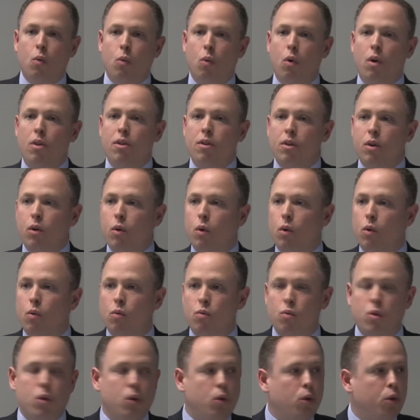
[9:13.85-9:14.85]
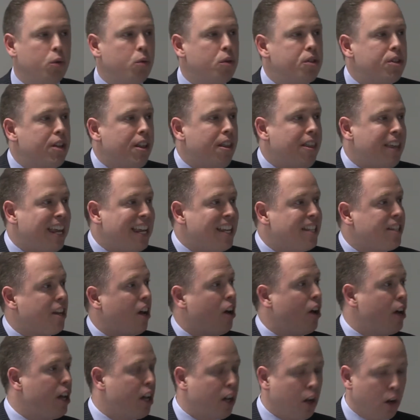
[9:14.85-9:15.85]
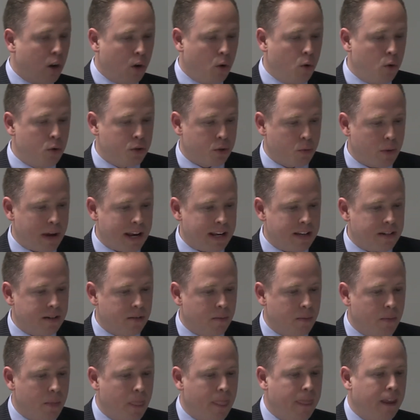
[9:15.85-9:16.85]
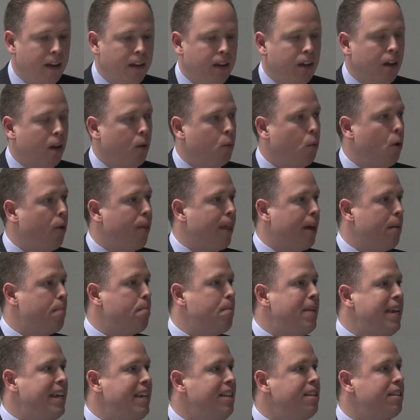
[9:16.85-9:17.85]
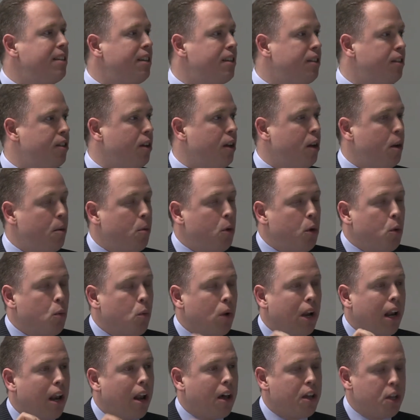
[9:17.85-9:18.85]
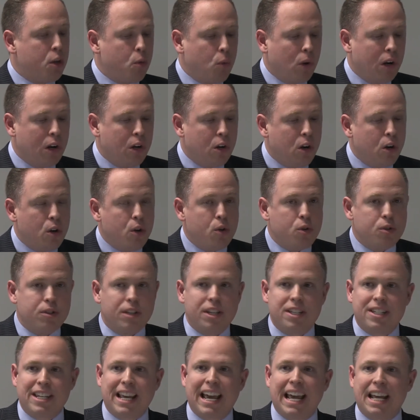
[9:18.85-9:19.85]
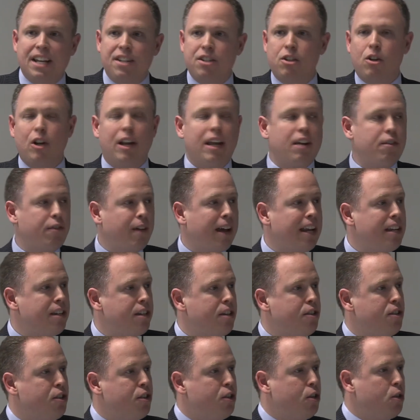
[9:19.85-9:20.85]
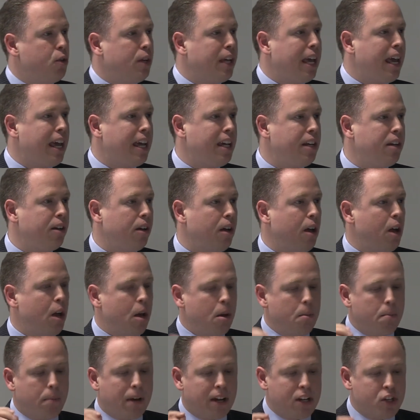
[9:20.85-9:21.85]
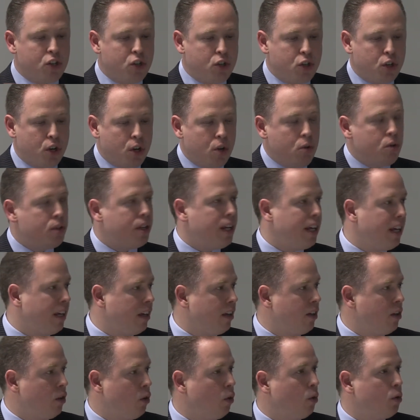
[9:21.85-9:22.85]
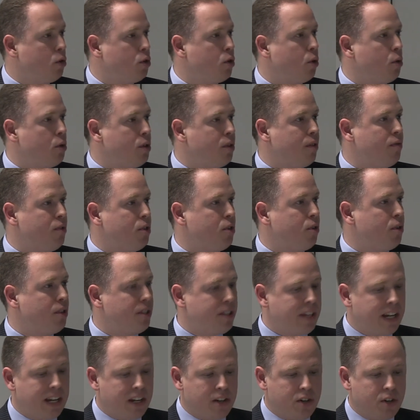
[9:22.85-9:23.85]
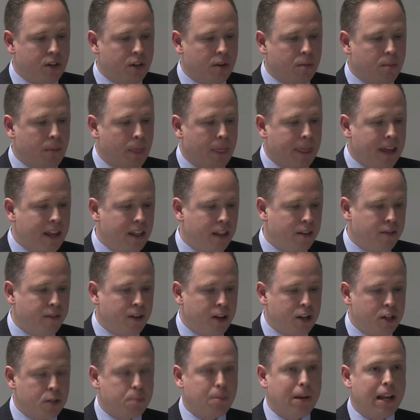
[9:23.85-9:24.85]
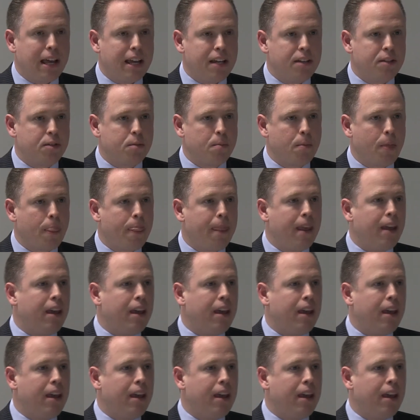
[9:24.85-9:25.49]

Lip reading: What the court ruled was that the entire clause went. And what that means is that you will lose the tactical advantages you gain by choosing your choice of jurisdiction in the first place.